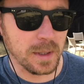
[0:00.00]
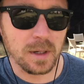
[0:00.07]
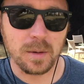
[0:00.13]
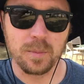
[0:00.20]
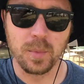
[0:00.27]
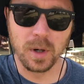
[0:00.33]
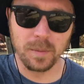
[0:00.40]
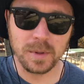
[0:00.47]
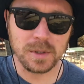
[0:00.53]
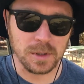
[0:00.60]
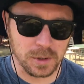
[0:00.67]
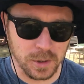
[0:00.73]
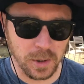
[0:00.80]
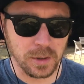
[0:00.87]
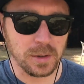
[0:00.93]
that on purpose to
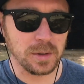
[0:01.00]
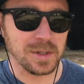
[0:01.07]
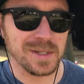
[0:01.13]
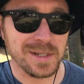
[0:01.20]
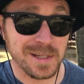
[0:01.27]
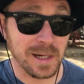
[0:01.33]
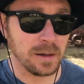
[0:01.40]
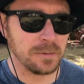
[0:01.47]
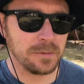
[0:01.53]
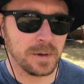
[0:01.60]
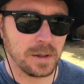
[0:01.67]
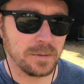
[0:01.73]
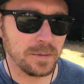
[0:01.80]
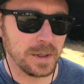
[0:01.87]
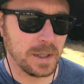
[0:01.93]
show you stuff
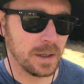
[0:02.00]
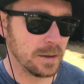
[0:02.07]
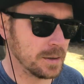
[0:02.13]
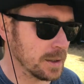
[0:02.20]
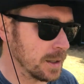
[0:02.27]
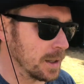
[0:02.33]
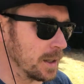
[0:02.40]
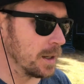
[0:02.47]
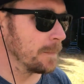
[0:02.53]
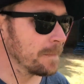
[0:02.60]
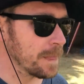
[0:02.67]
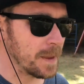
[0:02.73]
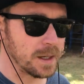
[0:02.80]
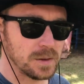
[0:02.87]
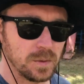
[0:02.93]
in videos
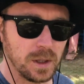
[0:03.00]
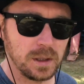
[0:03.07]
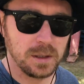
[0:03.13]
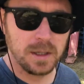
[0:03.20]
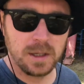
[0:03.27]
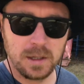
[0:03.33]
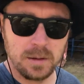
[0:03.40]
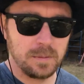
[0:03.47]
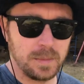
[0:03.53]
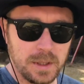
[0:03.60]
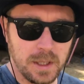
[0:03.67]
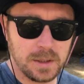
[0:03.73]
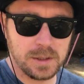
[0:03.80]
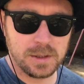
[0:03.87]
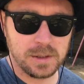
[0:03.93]
as well, but
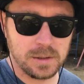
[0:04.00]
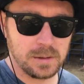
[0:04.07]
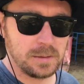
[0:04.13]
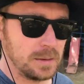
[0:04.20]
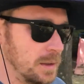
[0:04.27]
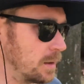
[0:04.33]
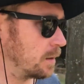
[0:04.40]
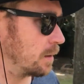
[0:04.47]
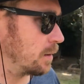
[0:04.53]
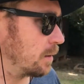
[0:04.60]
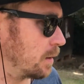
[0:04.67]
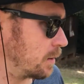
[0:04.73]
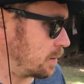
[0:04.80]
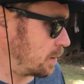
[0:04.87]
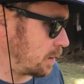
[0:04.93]
that's
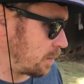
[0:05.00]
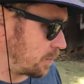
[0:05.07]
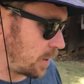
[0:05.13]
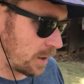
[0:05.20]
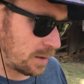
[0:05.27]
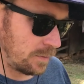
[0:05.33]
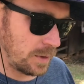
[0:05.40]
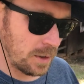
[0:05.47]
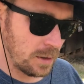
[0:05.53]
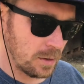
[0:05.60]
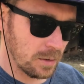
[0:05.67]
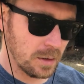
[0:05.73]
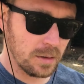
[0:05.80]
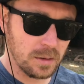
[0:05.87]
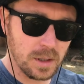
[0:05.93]
the objective. You can
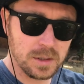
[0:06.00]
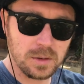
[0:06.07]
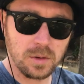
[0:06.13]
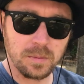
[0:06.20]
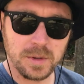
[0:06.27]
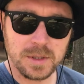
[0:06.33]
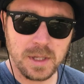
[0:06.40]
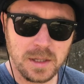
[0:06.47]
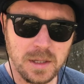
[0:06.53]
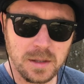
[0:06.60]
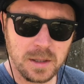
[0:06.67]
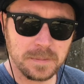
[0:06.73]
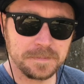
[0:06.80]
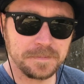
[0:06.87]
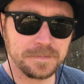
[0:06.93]
grow grass on almost
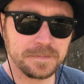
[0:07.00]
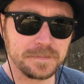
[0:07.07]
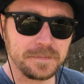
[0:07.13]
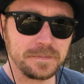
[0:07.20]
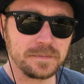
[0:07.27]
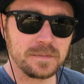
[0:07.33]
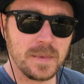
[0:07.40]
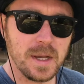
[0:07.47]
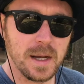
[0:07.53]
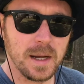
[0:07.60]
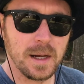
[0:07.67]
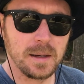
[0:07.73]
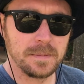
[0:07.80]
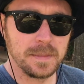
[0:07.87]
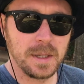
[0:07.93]
anything.
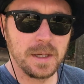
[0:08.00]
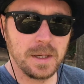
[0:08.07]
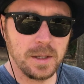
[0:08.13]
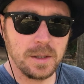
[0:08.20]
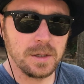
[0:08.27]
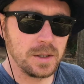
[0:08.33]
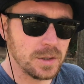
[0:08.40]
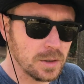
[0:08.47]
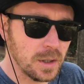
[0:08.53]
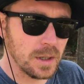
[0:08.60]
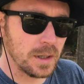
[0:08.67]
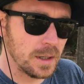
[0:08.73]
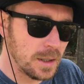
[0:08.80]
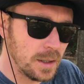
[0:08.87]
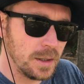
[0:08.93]
You just
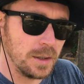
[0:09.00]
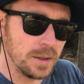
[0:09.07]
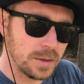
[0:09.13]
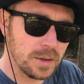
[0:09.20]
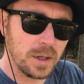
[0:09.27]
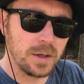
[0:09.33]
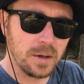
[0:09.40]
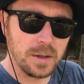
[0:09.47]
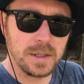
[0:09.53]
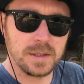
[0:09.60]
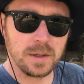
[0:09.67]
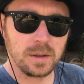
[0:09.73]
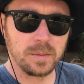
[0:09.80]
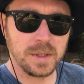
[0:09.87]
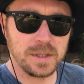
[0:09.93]
gotta know these
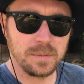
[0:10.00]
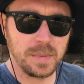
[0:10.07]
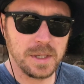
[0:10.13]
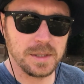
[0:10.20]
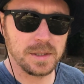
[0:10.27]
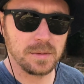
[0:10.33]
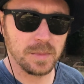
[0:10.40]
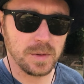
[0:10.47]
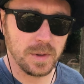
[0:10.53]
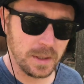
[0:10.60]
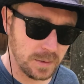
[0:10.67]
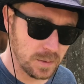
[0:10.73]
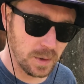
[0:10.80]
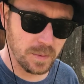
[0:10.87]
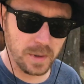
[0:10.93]
little bits and pieces in between.
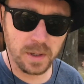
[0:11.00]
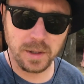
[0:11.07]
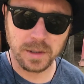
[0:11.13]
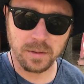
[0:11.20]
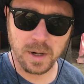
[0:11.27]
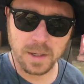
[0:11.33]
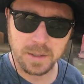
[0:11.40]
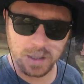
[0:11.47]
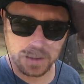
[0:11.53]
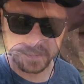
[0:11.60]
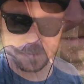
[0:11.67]
That's what we're learning right now.